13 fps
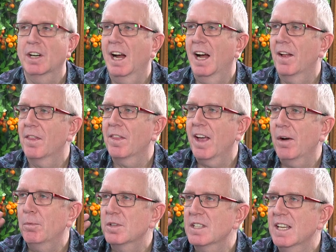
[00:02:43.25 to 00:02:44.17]
And
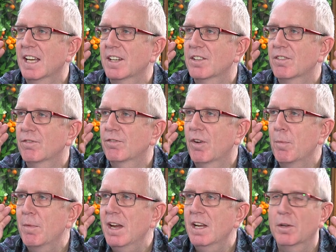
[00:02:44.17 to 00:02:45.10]
that was it. For
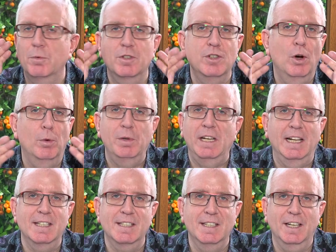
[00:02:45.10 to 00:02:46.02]
me, there was nobody
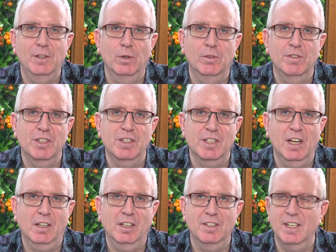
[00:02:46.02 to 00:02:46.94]
else in that Eurovision
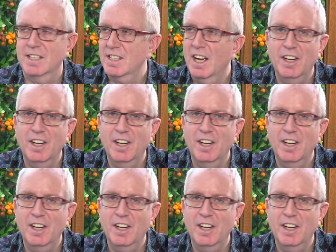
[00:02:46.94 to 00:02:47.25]
Song Contest.